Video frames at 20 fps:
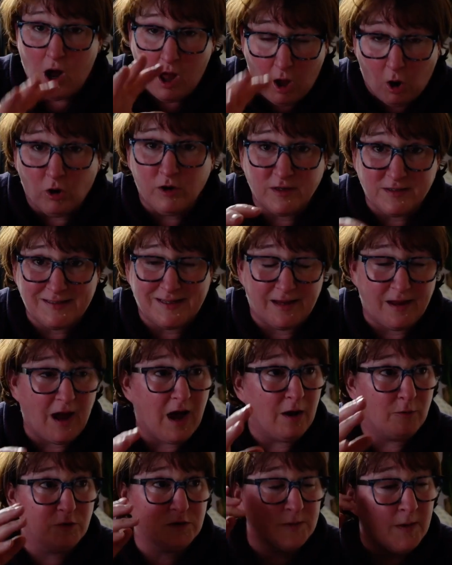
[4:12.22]
Honestly,
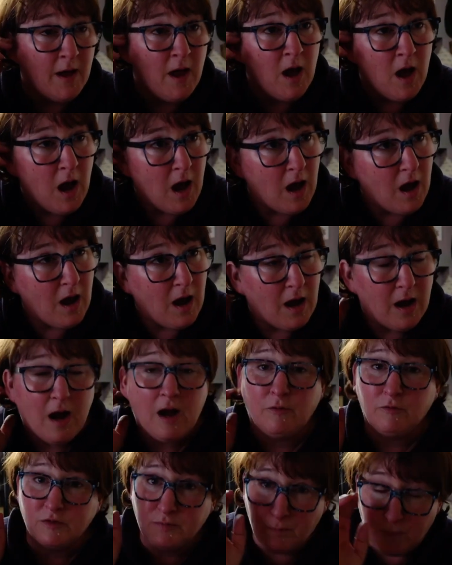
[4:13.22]
I was
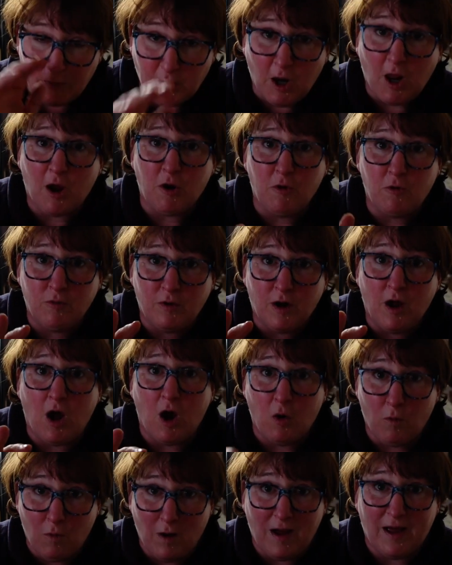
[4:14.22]
blown
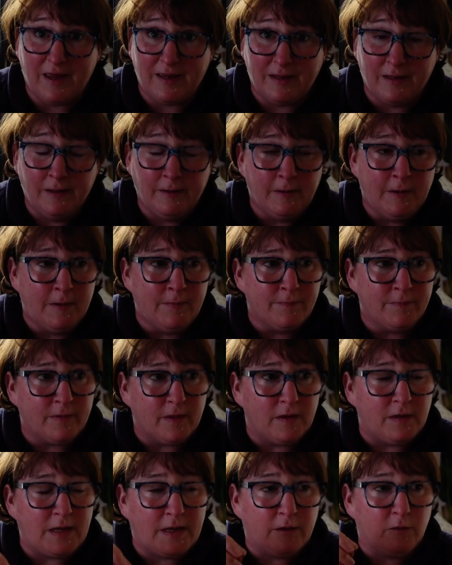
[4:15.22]
away.
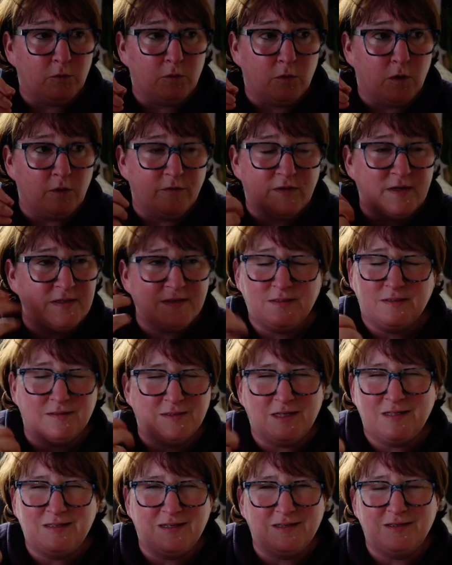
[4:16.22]
Now, this
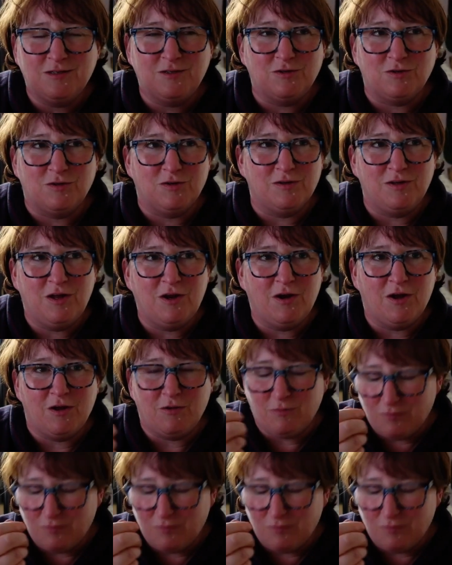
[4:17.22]
isn't, you know,